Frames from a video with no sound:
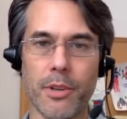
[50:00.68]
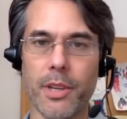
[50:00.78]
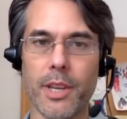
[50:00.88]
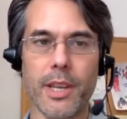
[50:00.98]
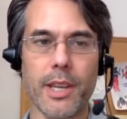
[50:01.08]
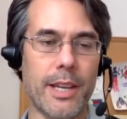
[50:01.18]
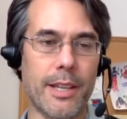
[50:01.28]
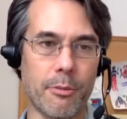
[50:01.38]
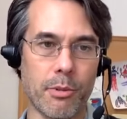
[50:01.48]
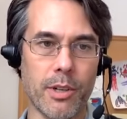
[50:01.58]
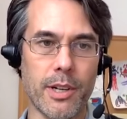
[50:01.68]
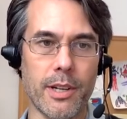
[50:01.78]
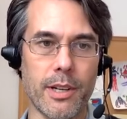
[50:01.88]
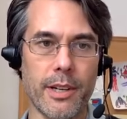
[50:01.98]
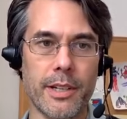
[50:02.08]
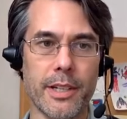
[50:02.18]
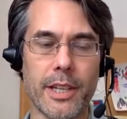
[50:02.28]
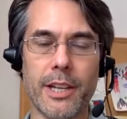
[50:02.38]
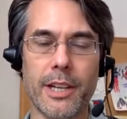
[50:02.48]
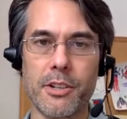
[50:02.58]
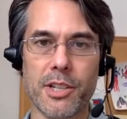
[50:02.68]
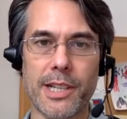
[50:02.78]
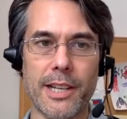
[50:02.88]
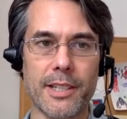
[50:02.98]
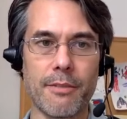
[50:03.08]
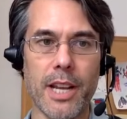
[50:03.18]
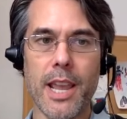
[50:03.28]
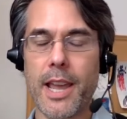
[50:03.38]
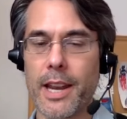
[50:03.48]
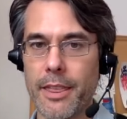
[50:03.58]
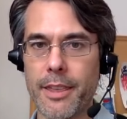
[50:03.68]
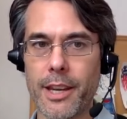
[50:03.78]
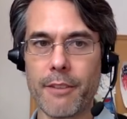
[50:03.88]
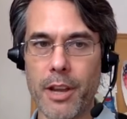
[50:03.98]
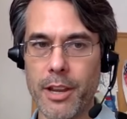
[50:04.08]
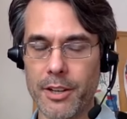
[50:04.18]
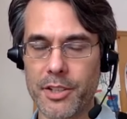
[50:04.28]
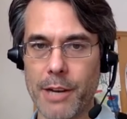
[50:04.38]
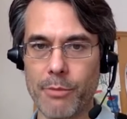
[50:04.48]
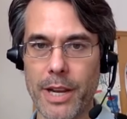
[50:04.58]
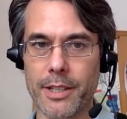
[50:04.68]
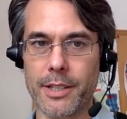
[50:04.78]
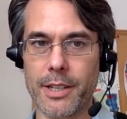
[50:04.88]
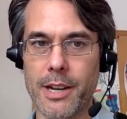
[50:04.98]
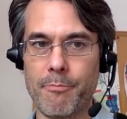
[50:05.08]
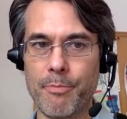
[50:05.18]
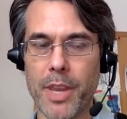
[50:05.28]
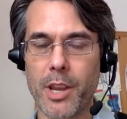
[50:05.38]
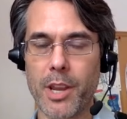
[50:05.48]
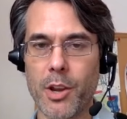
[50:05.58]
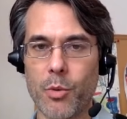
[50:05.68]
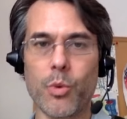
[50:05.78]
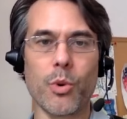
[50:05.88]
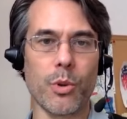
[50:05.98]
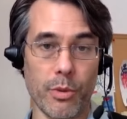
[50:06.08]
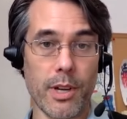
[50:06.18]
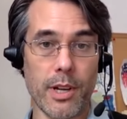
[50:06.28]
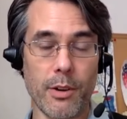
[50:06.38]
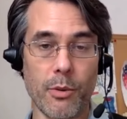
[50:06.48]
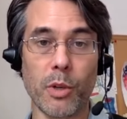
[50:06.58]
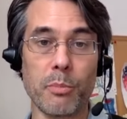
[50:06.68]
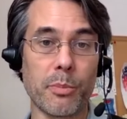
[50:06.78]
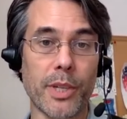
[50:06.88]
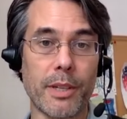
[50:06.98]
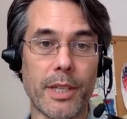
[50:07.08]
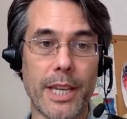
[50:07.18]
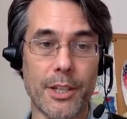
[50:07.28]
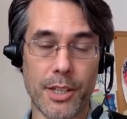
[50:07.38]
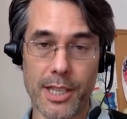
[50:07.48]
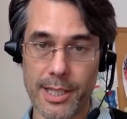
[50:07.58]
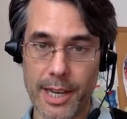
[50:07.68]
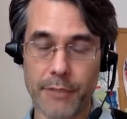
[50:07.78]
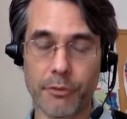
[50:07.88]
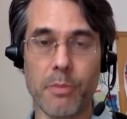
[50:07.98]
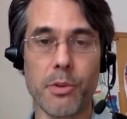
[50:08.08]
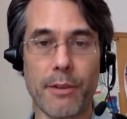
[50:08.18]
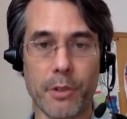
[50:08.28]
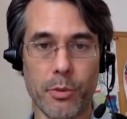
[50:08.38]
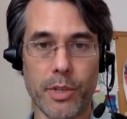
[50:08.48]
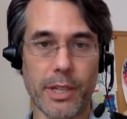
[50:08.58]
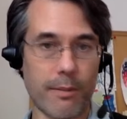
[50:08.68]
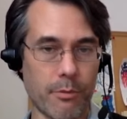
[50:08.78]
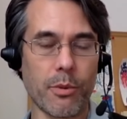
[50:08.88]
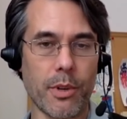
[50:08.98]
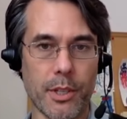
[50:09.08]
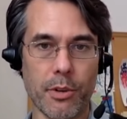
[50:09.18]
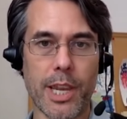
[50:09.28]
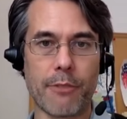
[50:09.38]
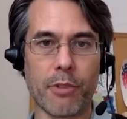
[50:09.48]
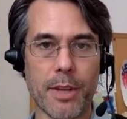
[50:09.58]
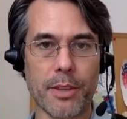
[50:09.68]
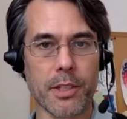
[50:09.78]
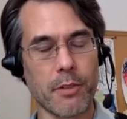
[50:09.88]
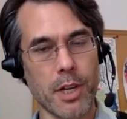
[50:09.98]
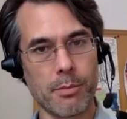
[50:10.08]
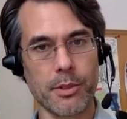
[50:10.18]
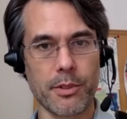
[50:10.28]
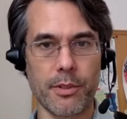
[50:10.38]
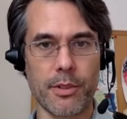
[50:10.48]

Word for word: and that were uh, indicated in your slides, David. And I think if I understand right, um, we'll uh, we'll get the slides from you afterwards. And is it okay if we make those available?